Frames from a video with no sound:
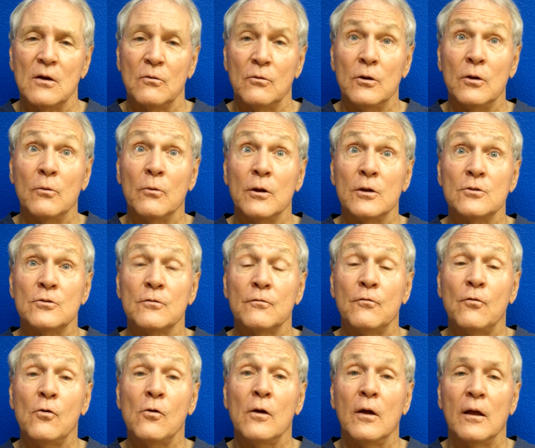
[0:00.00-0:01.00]
When you raise your
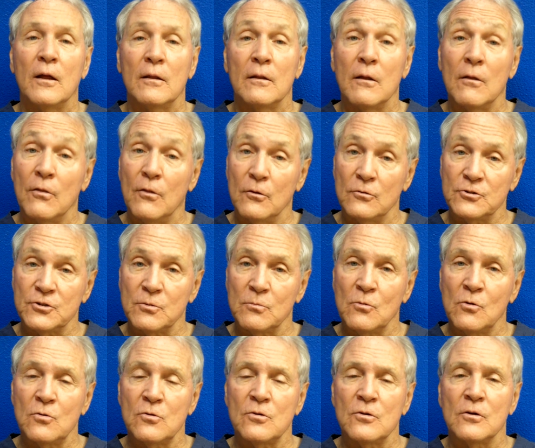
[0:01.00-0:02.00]
forehead, those are
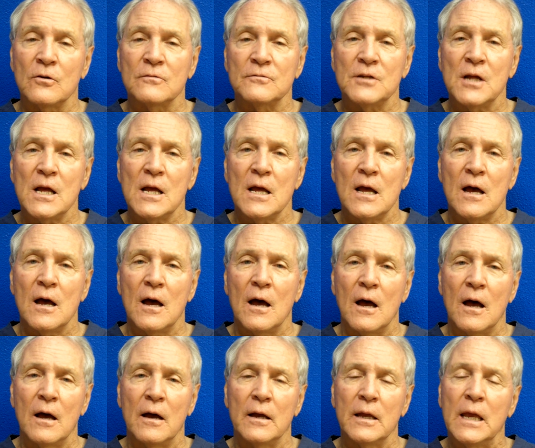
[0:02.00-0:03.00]
motor nerves.
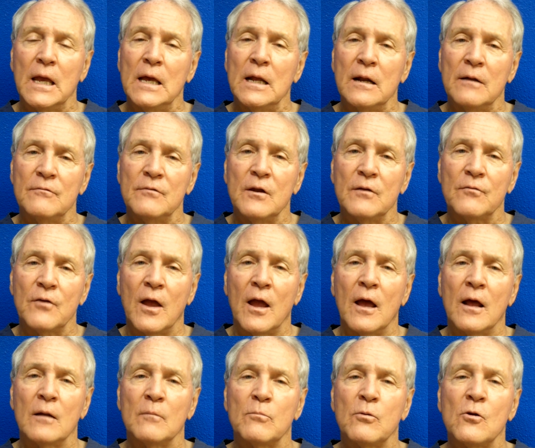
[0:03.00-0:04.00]
Again, I've never
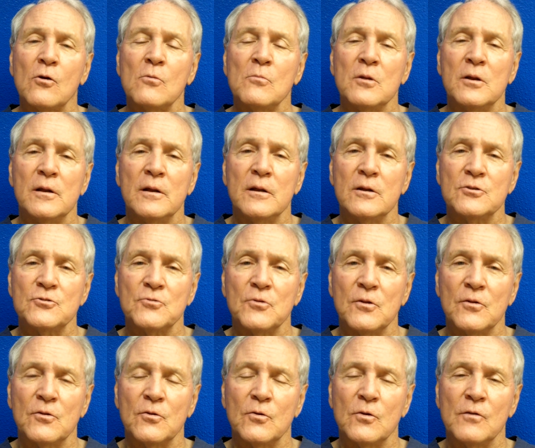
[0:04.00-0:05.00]
had a permanent injury
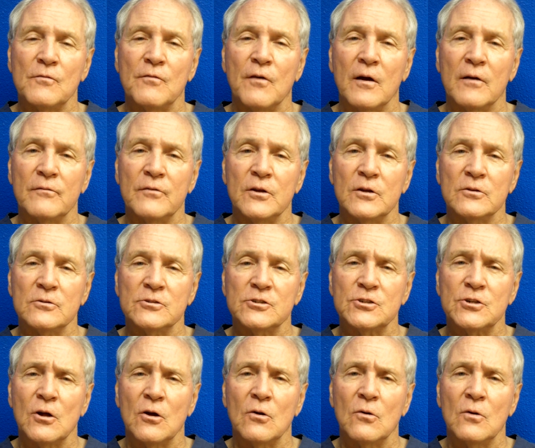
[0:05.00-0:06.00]
in 35 years,
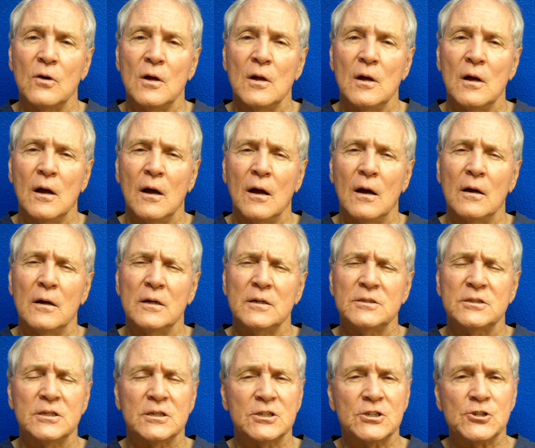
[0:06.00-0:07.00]
so
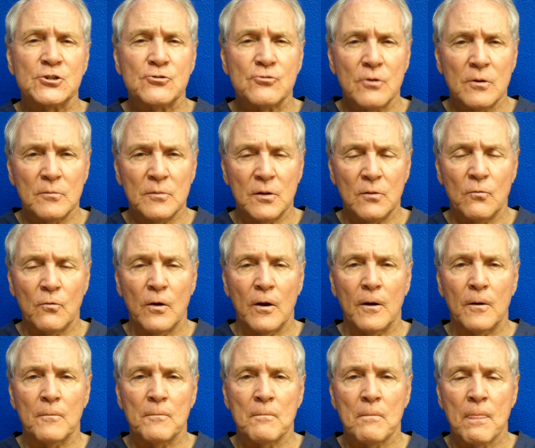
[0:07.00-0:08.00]
it's extremely
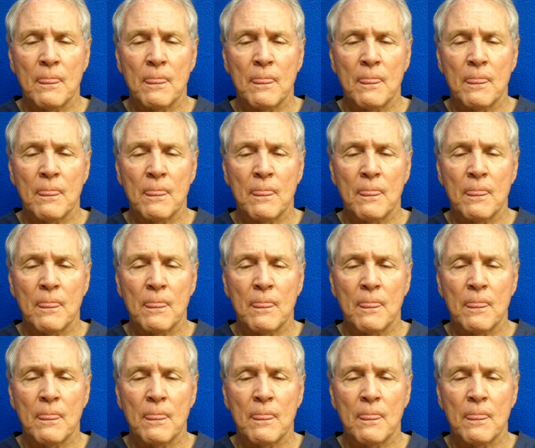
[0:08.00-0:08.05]
rare.